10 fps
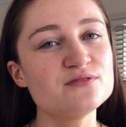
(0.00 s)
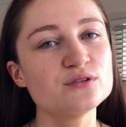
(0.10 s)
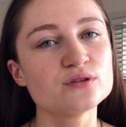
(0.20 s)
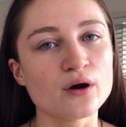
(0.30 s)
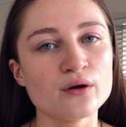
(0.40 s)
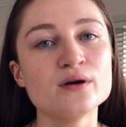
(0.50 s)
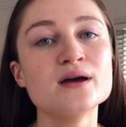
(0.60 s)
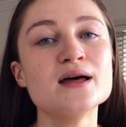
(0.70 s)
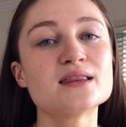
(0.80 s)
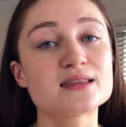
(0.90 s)
even though
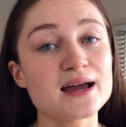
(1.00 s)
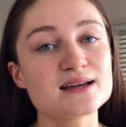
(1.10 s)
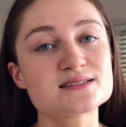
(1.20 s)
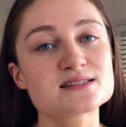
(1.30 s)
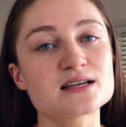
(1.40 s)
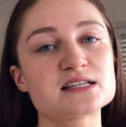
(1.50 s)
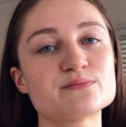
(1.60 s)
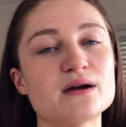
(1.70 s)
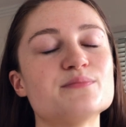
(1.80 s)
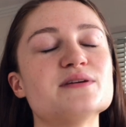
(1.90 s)
that exercise
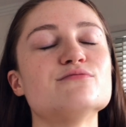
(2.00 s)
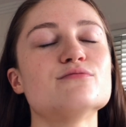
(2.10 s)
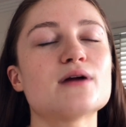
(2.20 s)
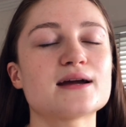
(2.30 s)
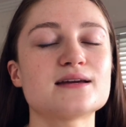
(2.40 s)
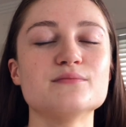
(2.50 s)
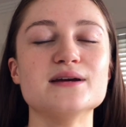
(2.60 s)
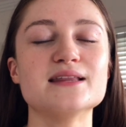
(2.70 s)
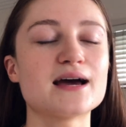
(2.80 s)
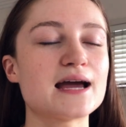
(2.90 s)
might be wrecking
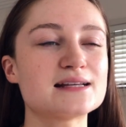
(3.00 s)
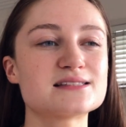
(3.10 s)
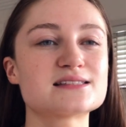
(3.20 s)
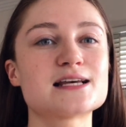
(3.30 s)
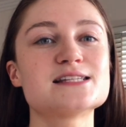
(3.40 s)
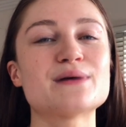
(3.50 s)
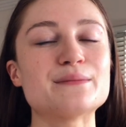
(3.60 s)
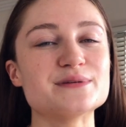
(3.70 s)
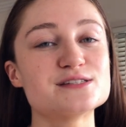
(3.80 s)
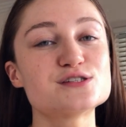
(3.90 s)
me, that exercise
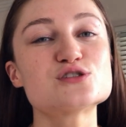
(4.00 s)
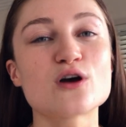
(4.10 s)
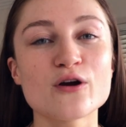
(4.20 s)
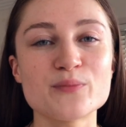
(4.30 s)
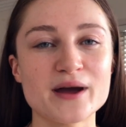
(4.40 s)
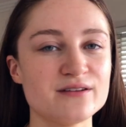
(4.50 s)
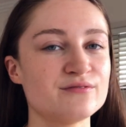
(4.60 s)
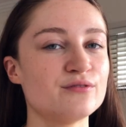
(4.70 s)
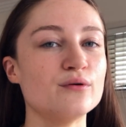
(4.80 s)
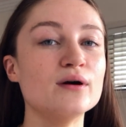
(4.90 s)
might be so
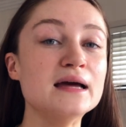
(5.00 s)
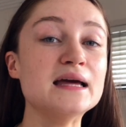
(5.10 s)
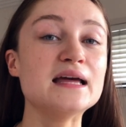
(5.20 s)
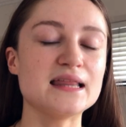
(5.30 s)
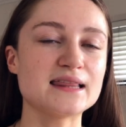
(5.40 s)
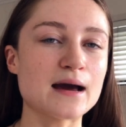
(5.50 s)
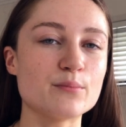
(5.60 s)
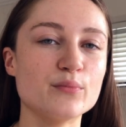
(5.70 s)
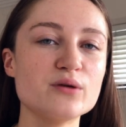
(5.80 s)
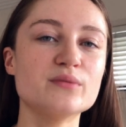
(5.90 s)
painful. In that
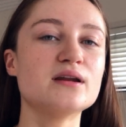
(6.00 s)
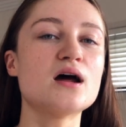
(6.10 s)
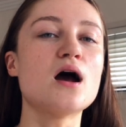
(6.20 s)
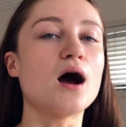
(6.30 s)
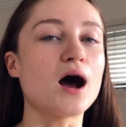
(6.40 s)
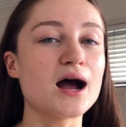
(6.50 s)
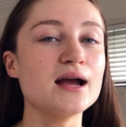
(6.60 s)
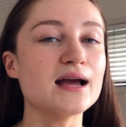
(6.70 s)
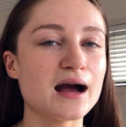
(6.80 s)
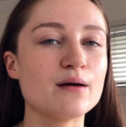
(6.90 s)
moment,
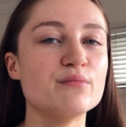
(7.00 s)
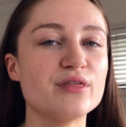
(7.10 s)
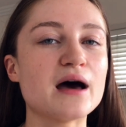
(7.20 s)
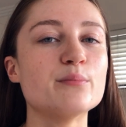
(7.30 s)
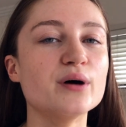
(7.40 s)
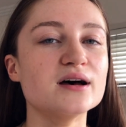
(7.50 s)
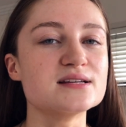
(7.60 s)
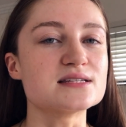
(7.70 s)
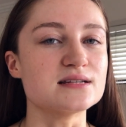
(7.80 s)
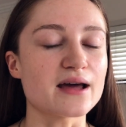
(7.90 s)
I am that
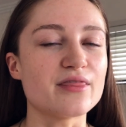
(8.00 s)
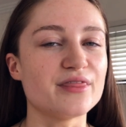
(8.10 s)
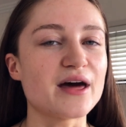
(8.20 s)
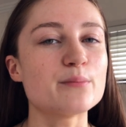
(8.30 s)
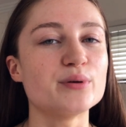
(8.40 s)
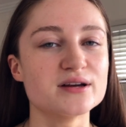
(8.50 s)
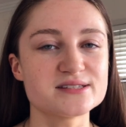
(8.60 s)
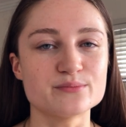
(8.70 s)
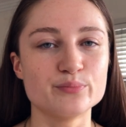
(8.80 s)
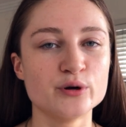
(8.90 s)
person, and that
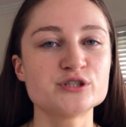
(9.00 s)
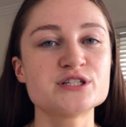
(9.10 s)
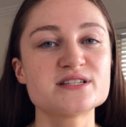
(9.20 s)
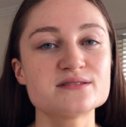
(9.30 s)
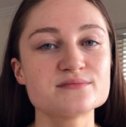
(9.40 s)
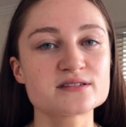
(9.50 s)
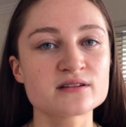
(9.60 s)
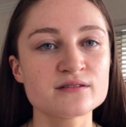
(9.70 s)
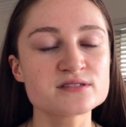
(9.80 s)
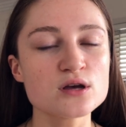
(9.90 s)
person pushes
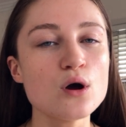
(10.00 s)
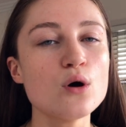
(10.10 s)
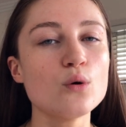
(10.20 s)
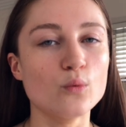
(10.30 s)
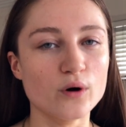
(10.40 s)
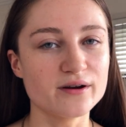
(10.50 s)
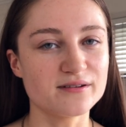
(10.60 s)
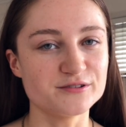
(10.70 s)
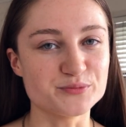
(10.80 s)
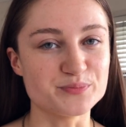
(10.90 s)
themselves
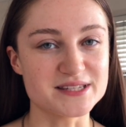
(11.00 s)
100%.